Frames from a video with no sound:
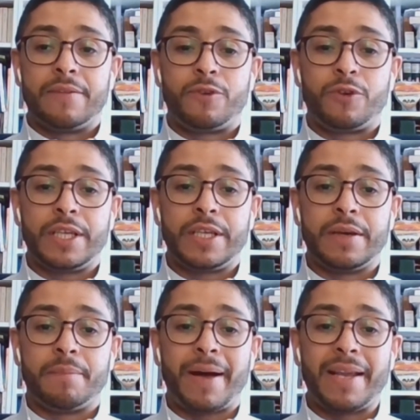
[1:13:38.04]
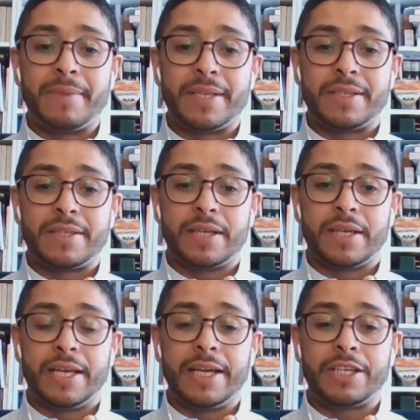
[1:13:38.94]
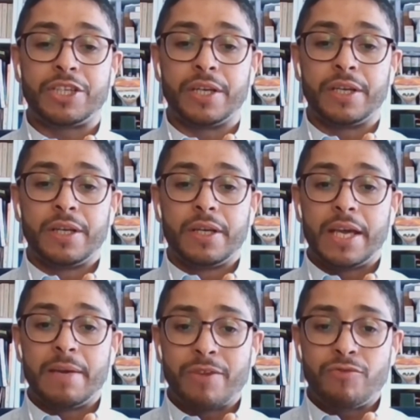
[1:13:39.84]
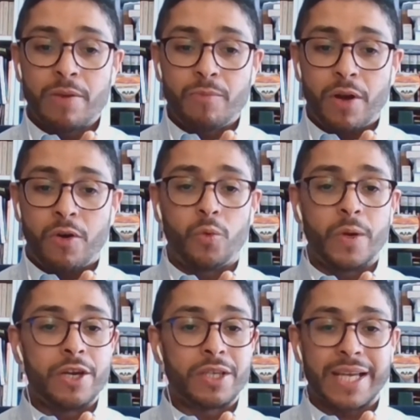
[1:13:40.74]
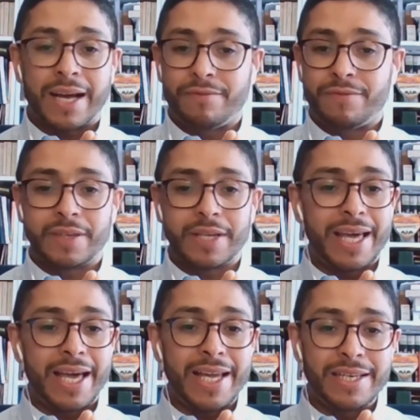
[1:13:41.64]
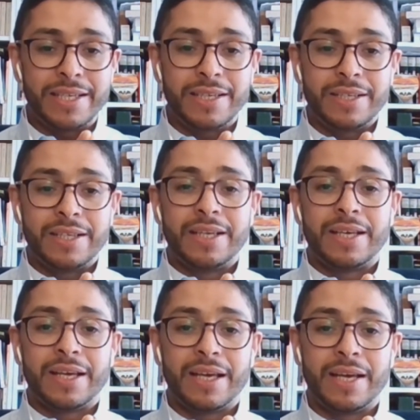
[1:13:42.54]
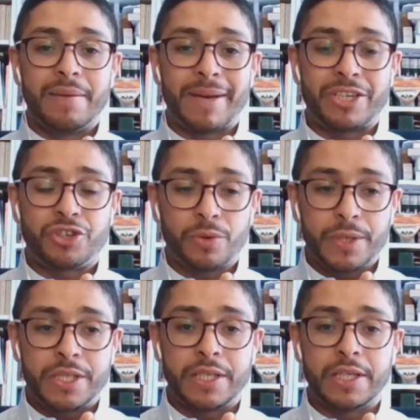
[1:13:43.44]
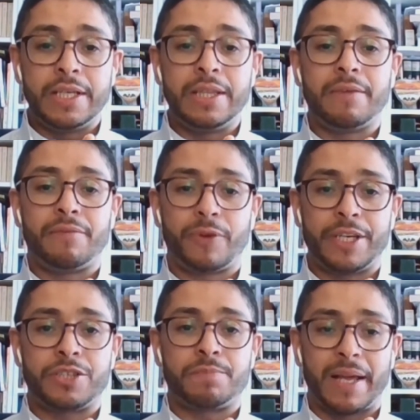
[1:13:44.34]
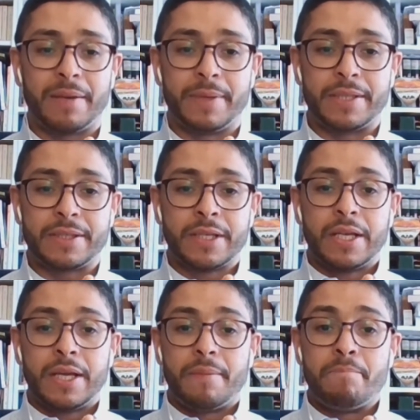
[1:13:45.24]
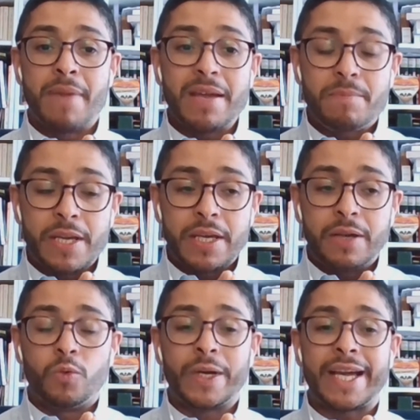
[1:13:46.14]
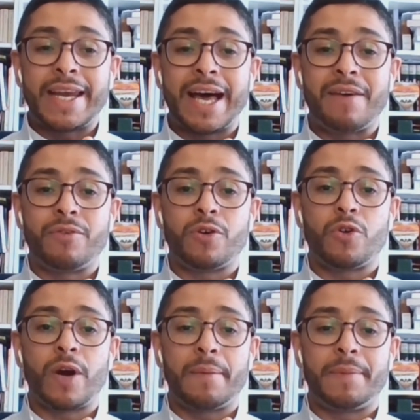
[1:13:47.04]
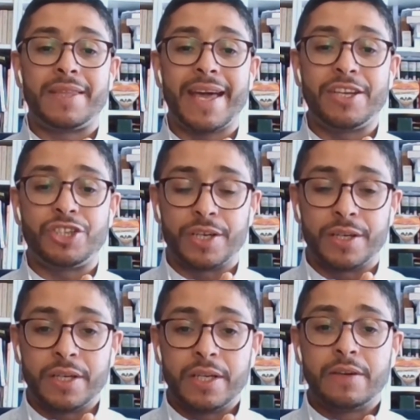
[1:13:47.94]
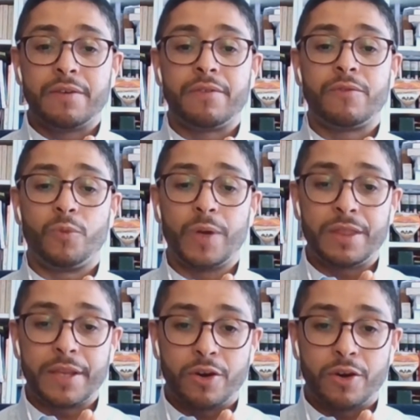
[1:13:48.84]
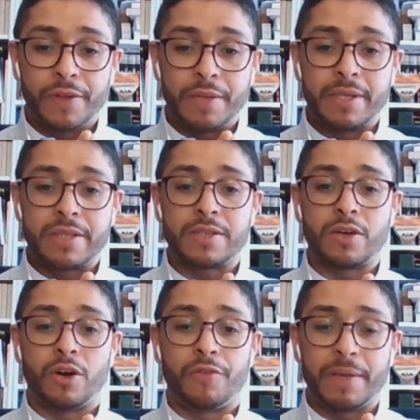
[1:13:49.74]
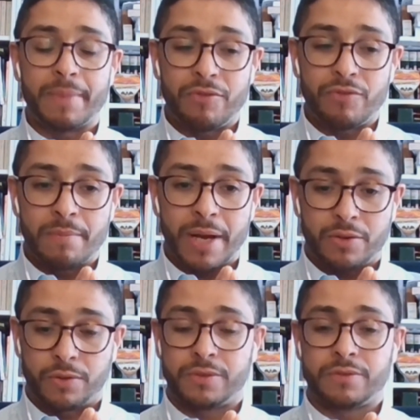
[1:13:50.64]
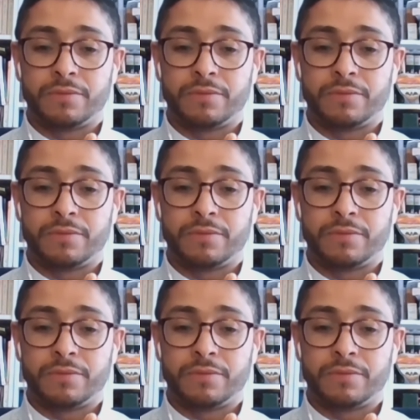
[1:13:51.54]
for the parliament election, Emmanuel Macron will not have any majority in the French parliament. Maybe we can have a cohabitation with the governments of Emmanuel Macron.